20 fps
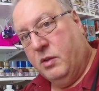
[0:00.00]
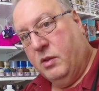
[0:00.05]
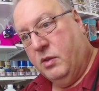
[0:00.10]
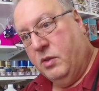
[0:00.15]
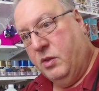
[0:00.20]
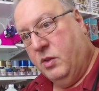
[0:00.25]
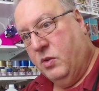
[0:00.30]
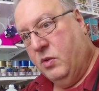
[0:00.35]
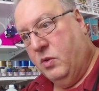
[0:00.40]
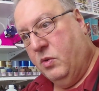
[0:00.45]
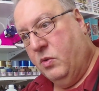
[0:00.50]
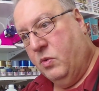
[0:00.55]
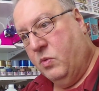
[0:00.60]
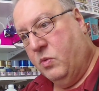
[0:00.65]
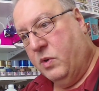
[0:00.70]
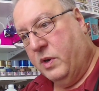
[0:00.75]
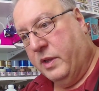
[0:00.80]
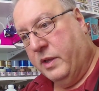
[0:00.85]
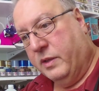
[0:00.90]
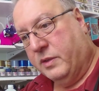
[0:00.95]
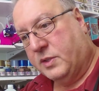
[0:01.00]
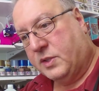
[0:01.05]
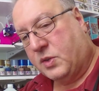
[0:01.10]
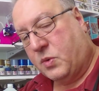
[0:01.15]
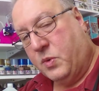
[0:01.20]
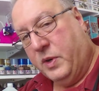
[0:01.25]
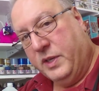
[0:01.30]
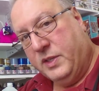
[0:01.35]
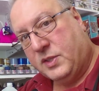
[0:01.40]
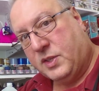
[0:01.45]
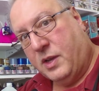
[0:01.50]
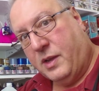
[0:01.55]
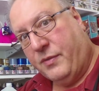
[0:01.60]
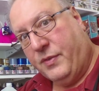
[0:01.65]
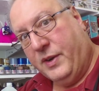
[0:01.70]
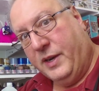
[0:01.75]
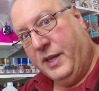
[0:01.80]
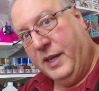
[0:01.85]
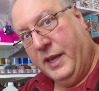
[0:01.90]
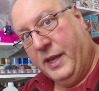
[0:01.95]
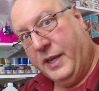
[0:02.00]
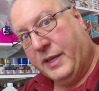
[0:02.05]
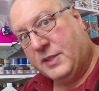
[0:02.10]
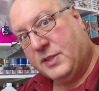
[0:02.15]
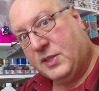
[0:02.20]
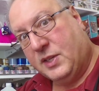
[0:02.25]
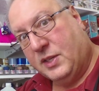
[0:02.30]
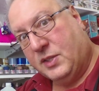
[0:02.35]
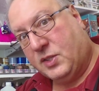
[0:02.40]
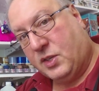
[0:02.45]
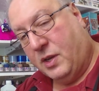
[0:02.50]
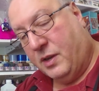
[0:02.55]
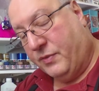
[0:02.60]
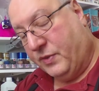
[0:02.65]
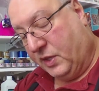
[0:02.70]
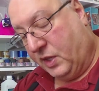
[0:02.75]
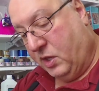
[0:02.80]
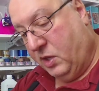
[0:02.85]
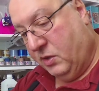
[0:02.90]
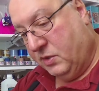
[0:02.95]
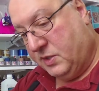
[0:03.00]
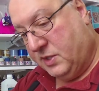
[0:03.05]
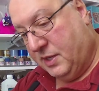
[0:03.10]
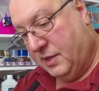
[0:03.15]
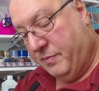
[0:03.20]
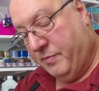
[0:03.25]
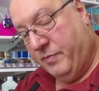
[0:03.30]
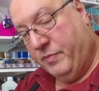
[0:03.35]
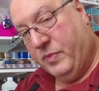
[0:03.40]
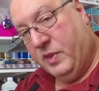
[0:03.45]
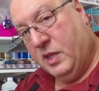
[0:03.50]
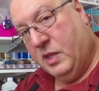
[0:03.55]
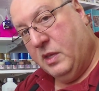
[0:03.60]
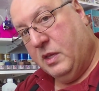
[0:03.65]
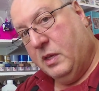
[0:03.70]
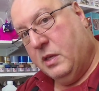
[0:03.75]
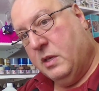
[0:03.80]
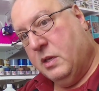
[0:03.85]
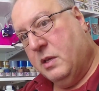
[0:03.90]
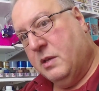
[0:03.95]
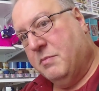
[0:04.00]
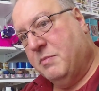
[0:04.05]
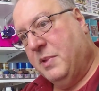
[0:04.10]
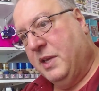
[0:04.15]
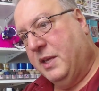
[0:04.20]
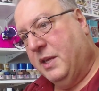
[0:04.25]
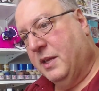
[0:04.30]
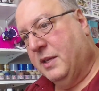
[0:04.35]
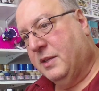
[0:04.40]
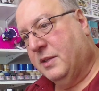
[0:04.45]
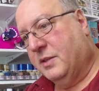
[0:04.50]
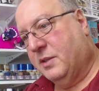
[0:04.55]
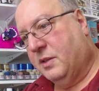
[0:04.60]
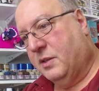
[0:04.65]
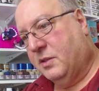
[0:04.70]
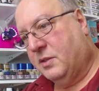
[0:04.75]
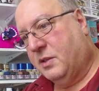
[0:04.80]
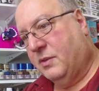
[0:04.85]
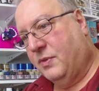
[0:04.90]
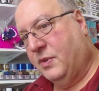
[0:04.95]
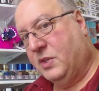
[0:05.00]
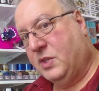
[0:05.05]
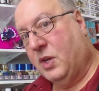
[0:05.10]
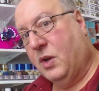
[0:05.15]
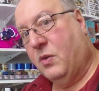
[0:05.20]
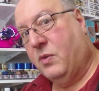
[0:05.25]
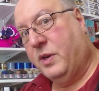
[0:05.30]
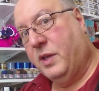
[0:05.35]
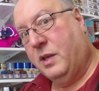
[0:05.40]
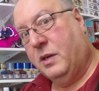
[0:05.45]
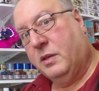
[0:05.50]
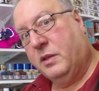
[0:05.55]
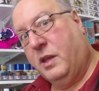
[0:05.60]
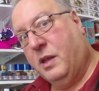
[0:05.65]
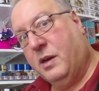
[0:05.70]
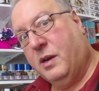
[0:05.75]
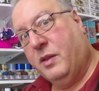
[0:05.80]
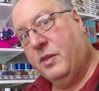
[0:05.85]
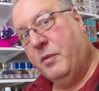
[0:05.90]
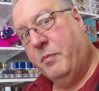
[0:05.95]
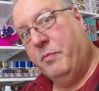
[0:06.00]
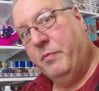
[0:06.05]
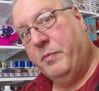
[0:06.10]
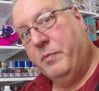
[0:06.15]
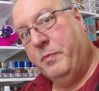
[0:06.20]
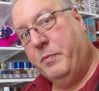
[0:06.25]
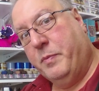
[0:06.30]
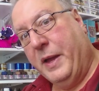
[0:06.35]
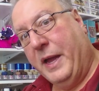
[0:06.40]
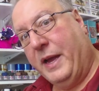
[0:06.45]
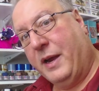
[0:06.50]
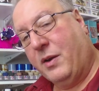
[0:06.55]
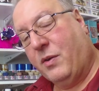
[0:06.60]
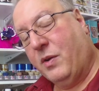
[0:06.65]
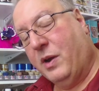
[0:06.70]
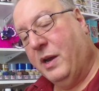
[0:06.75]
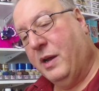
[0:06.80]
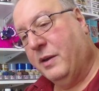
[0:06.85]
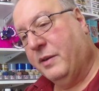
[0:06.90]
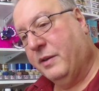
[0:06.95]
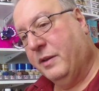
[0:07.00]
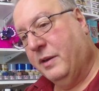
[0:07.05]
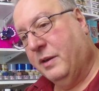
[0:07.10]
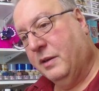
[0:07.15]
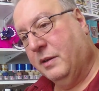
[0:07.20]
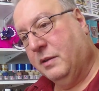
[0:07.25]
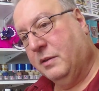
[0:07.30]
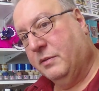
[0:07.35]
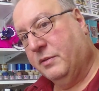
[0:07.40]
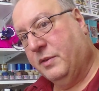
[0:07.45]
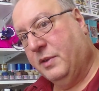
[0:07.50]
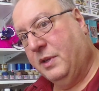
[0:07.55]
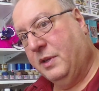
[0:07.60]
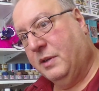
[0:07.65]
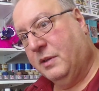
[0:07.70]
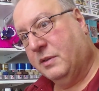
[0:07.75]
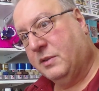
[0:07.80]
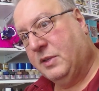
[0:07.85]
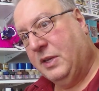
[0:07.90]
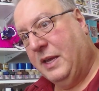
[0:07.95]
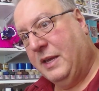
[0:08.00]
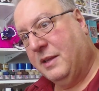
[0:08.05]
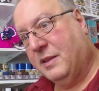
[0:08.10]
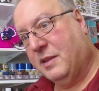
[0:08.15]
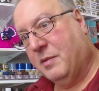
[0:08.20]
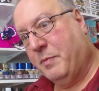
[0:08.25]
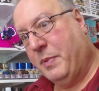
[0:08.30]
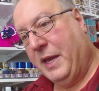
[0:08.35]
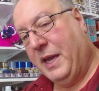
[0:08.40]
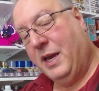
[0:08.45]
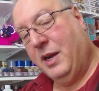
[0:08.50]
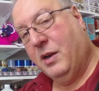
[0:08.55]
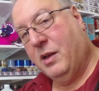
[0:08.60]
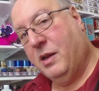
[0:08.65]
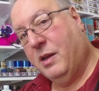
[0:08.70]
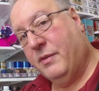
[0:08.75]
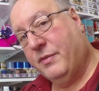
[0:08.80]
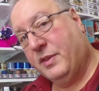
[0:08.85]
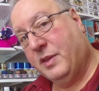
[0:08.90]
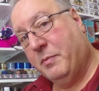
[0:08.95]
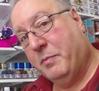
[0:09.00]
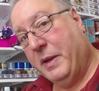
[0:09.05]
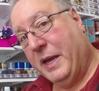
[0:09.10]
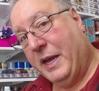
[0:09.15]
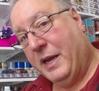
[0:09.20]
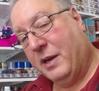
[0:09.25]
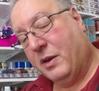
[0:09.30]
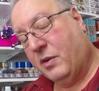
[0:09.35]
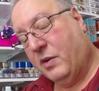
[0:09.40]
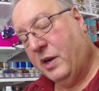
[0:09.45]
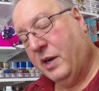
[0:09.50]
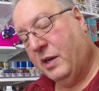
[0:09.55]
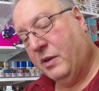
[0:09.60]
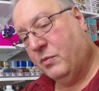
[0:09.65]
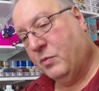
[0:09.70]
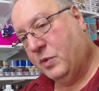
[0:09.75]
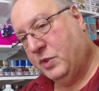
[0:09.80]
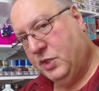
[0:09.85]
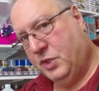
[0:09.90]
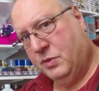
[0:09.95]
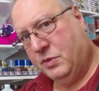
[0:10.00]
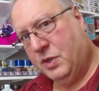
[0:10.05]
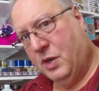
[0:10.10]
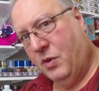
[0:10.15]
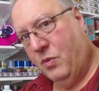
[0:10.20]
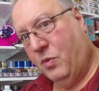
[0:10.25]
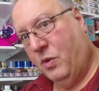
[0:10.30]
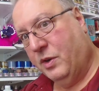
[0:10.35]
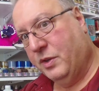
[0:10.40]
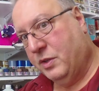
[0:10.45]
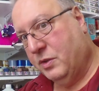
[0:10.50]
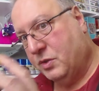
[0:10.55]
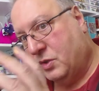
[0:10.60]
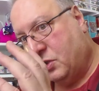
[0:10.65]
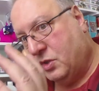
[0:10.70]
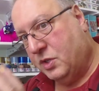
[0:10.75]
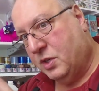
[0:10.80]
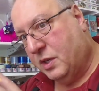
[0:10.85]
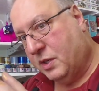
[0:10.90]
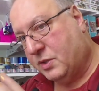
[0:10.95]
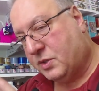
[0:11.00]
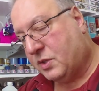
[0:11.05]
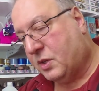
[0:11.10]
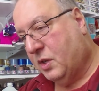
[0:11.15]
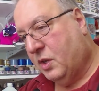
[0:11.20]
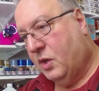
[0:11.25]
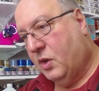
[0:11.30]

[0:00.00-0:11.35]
you want to squeeze off any excess off the Q-tip, because if you don't, it'll get on the background and it'll take the paint off the background, which you don't want. You just